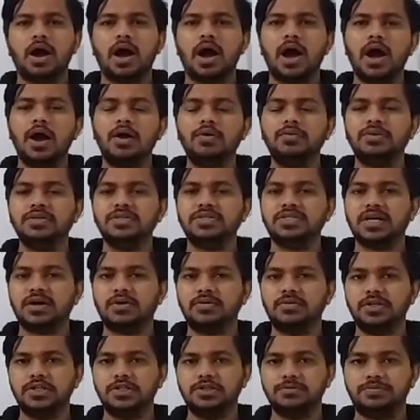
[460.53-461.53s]
how the
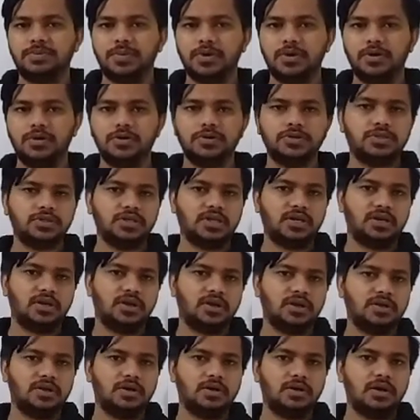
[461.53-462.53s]
sound is produced in
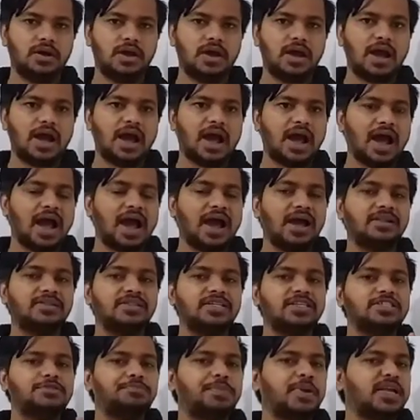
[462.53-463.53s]
it? Are
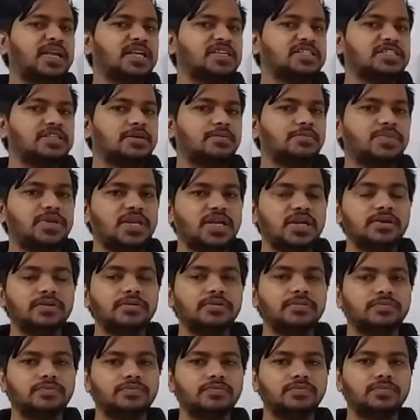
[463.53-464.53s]
they speaking
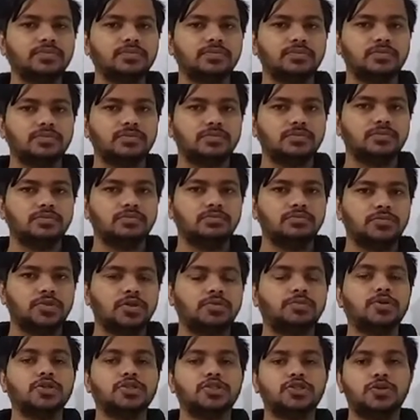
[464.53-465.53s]
something?
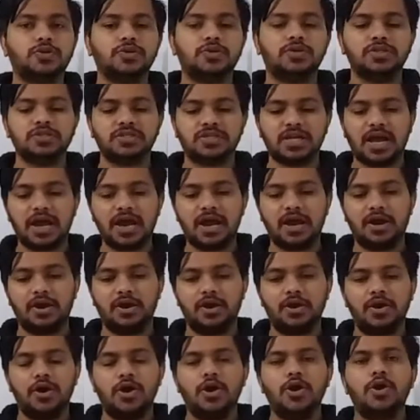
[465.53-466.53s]
The mosquitoes
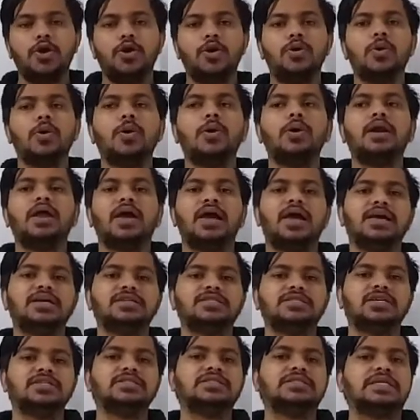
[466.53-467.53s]
are known
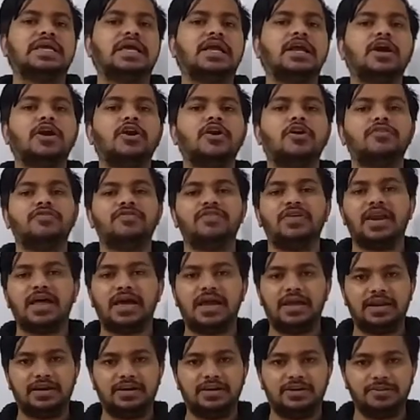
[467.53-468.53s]
as a singer of
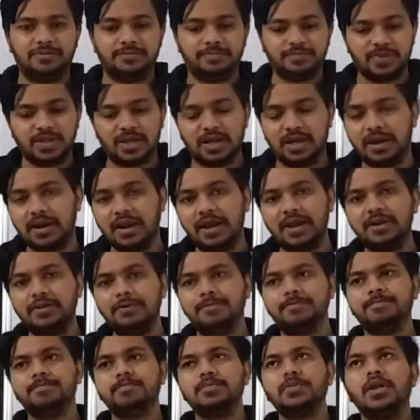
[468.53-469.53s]
night,
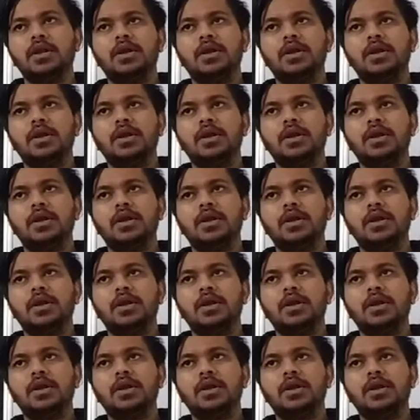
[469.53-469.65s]
right?